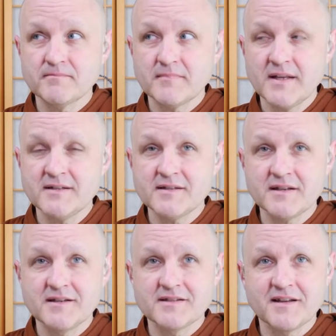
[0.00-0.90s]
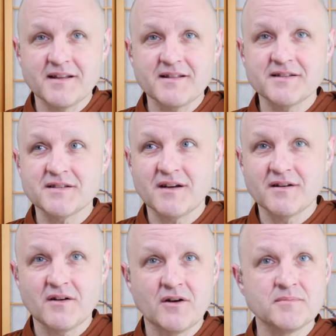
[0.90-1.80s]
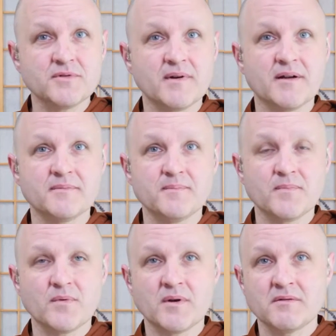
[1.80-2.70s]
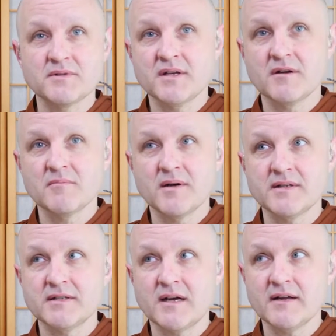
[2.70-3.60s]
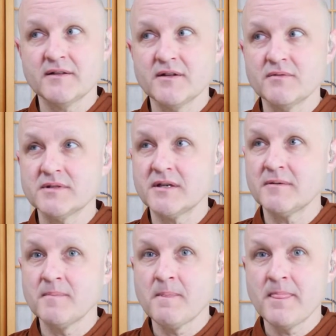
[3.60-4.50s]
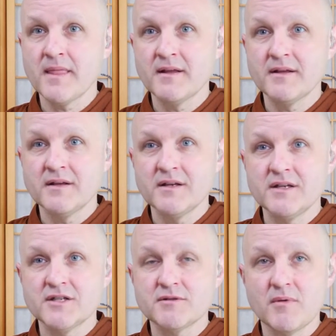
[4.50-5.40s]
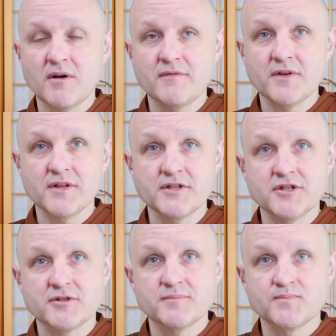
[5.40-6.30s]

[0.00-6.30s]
incidents like this on alms round. When I was a young monk in Thailand, there was a small village,